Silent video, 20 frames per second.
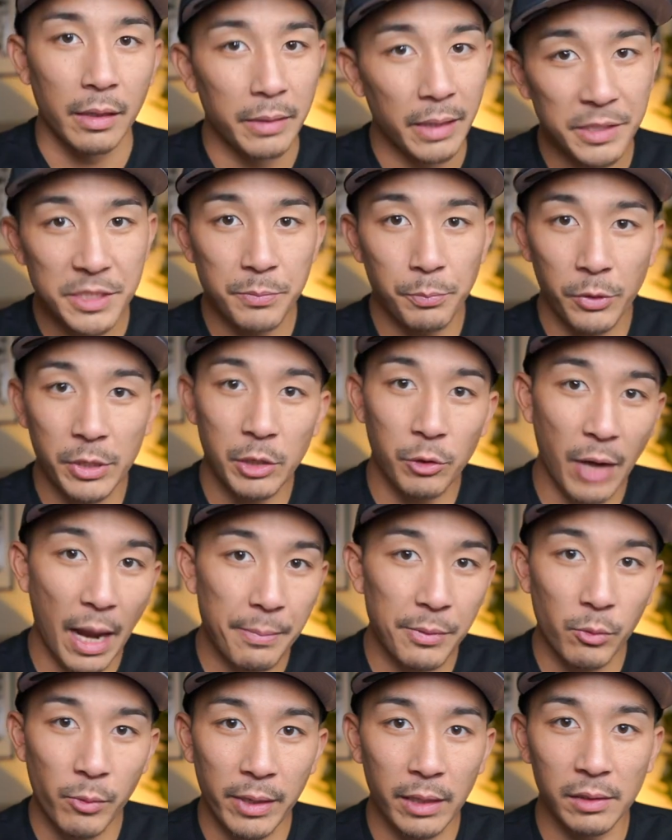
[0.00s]
And that's a pretty
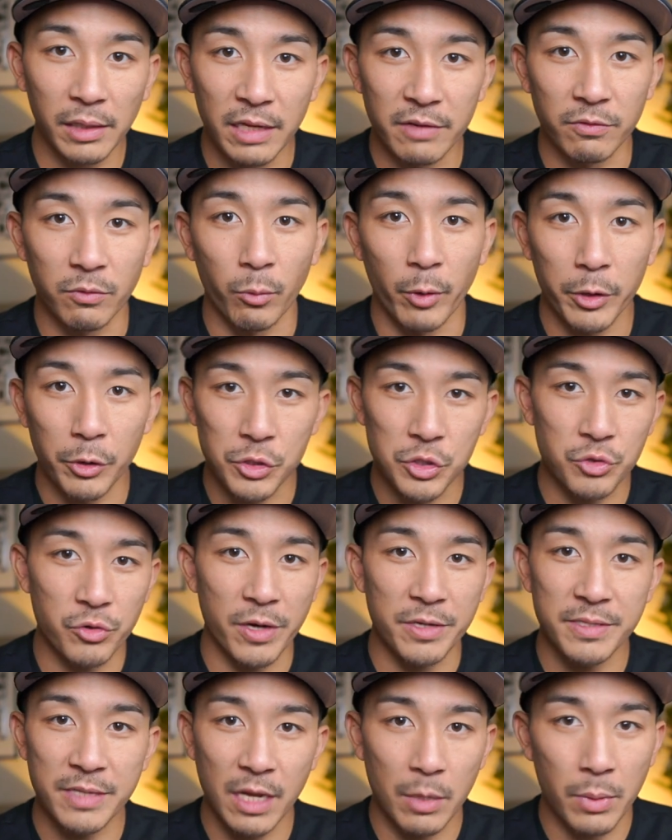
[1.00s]
crappy way to live, where you're
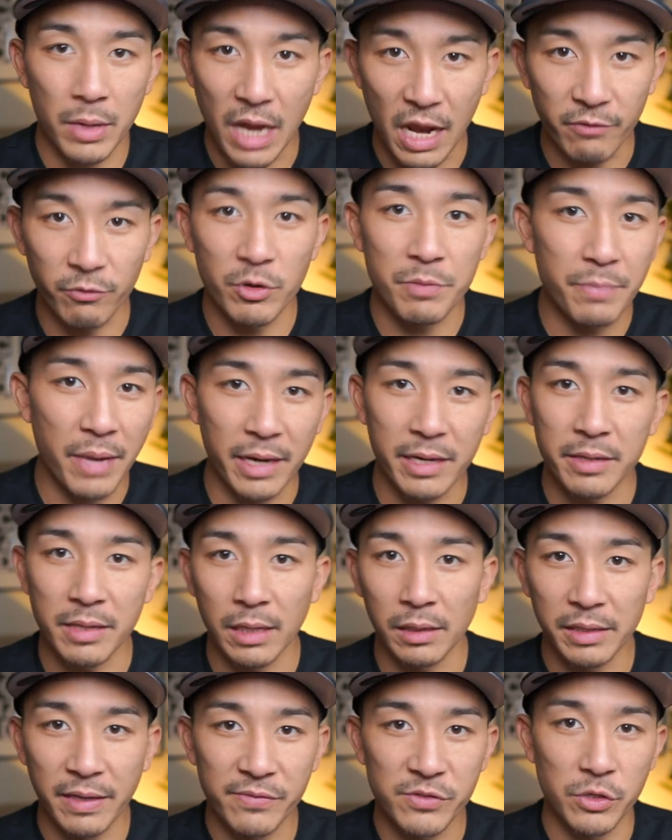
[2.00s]
stressed out about every penny
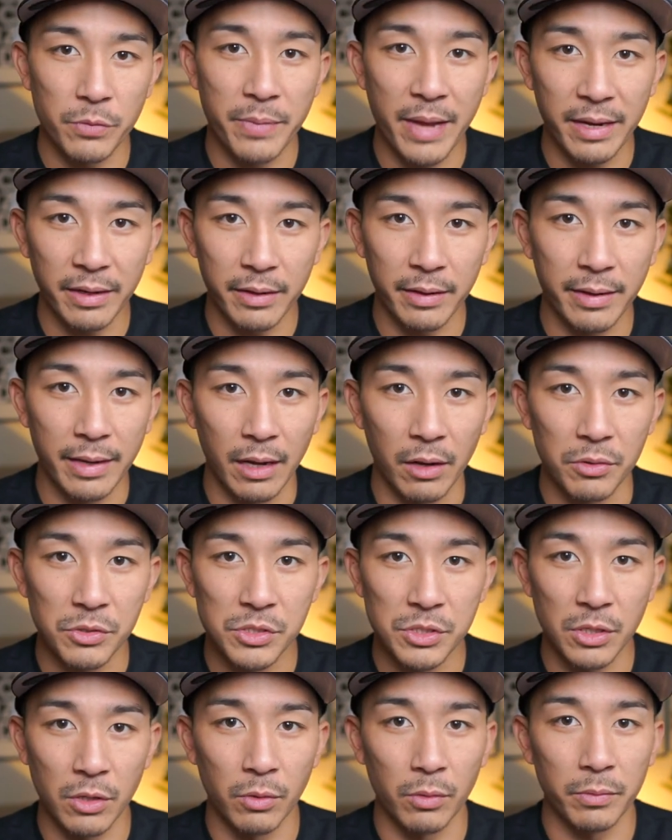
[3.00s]
that leaves your bank account.
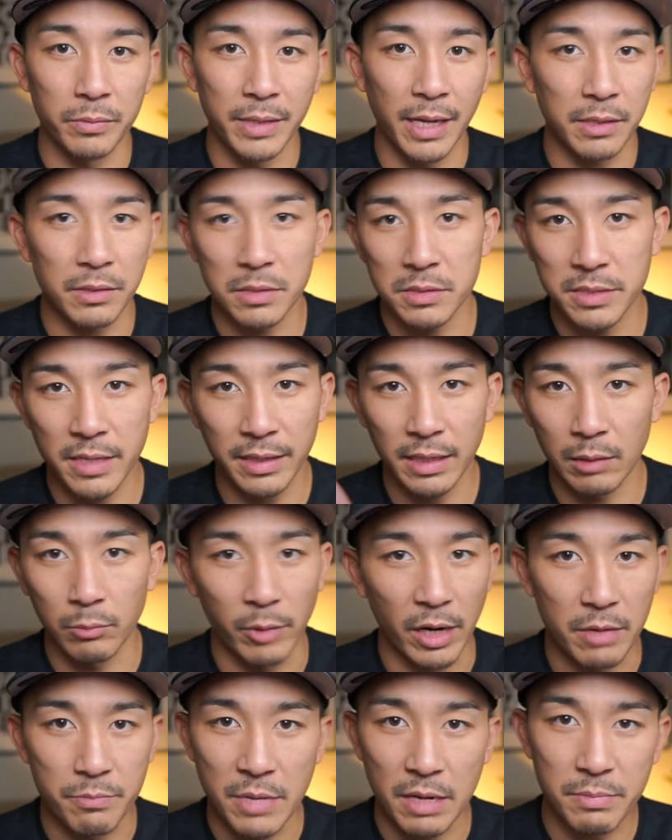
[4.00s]
So that's the second
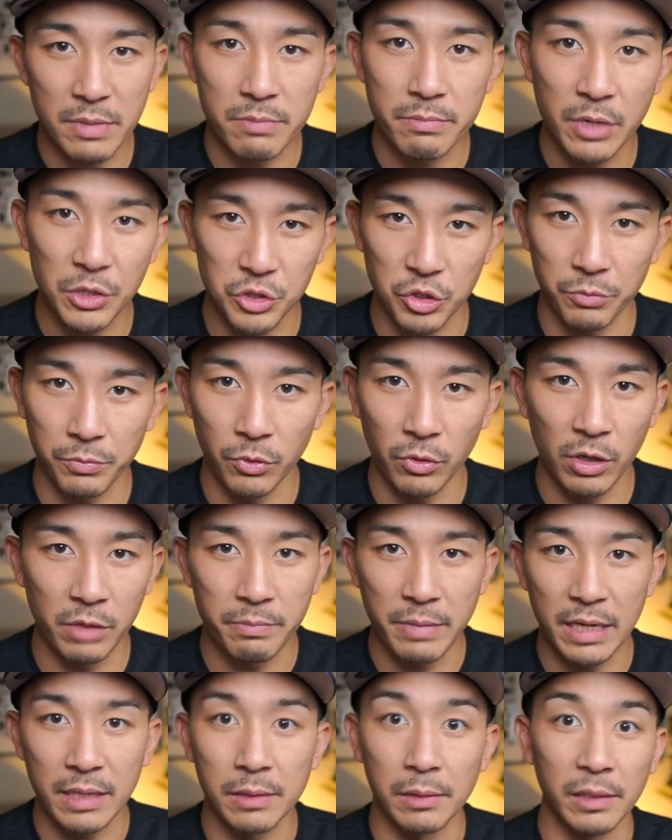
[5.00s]
way. It made me miserable.
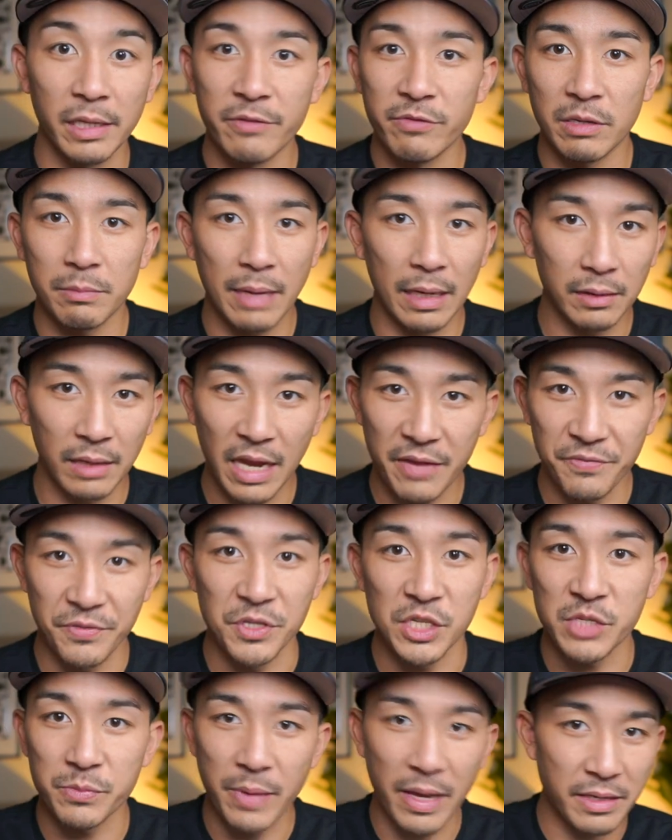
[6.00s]
It made living my life
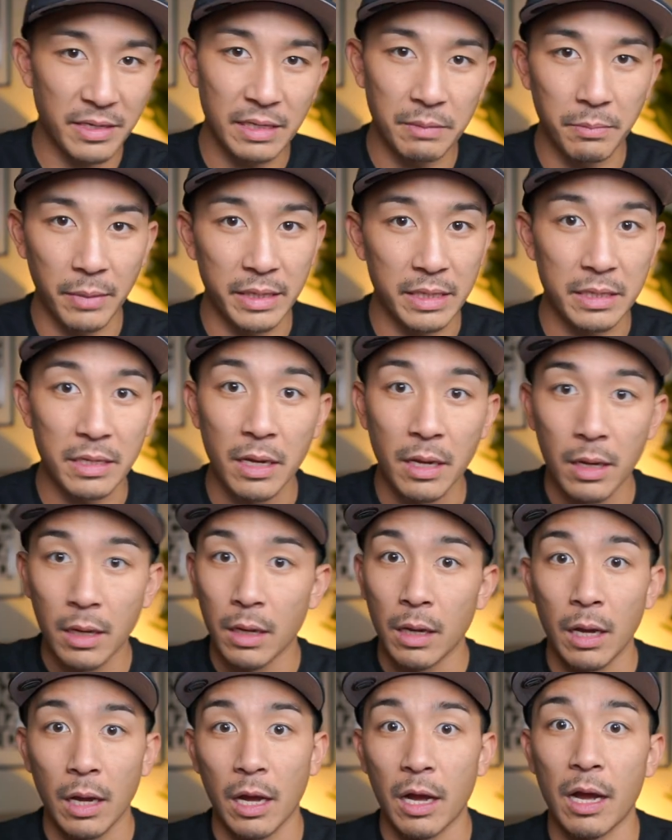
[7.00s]
and spending money
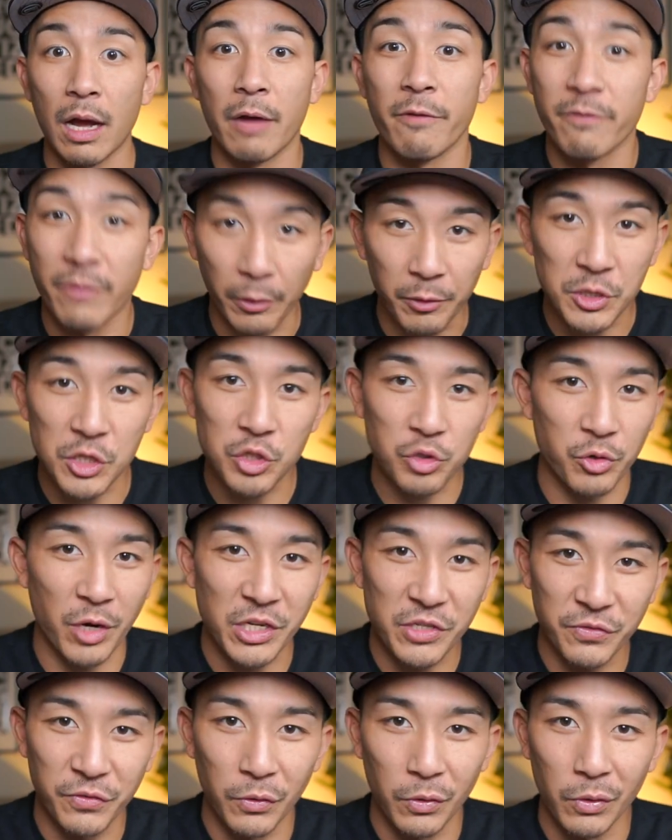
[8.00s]
a very
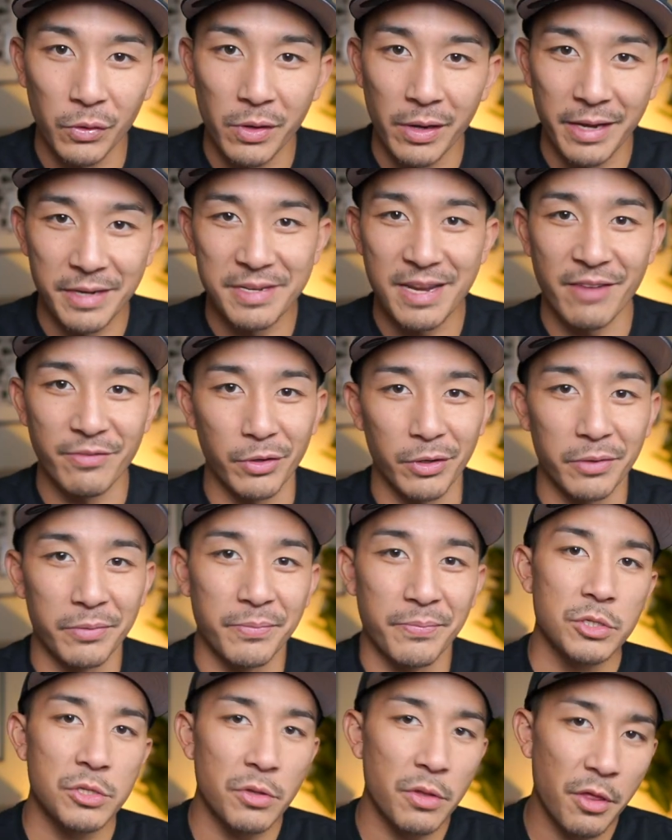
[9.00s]
stressful endeavor.
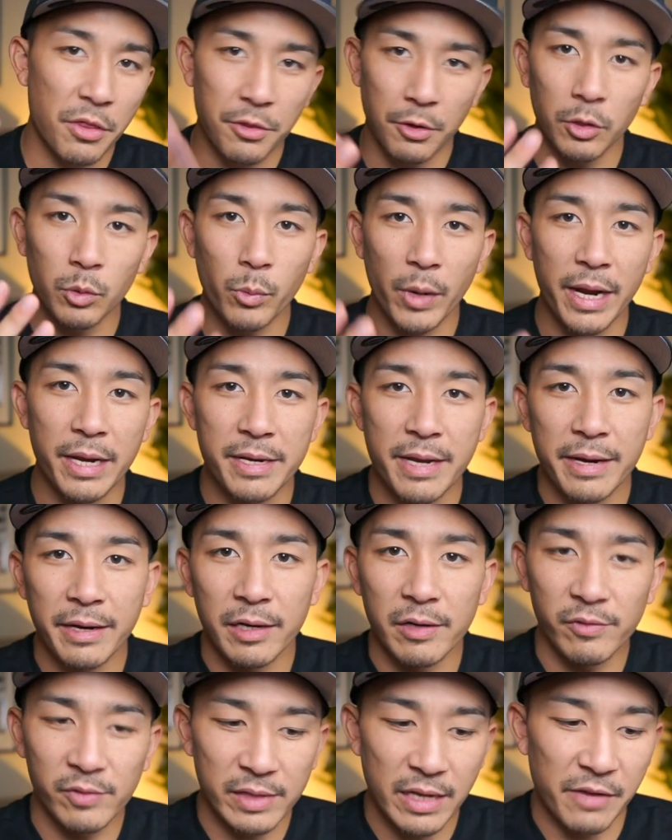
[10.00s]
So the third way it
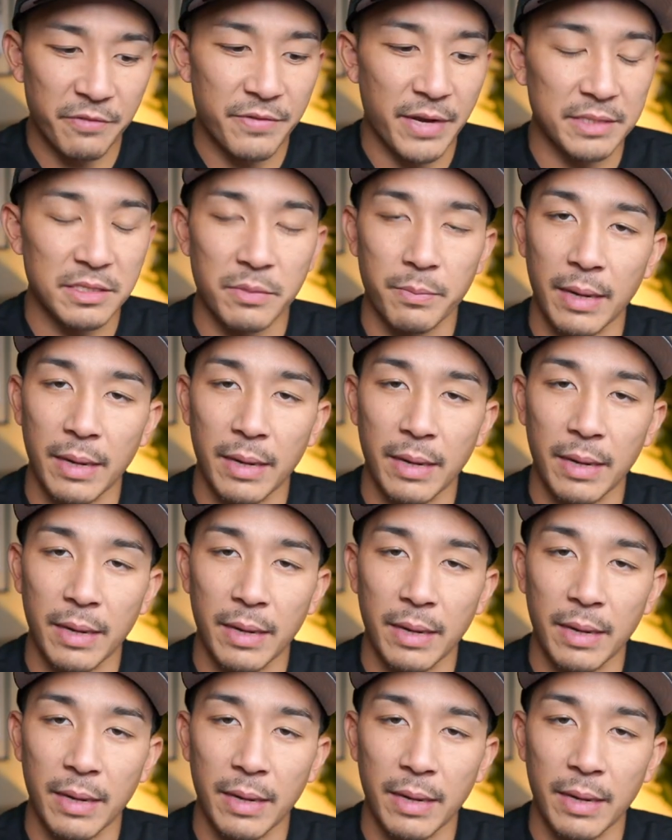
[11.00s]
negatively affected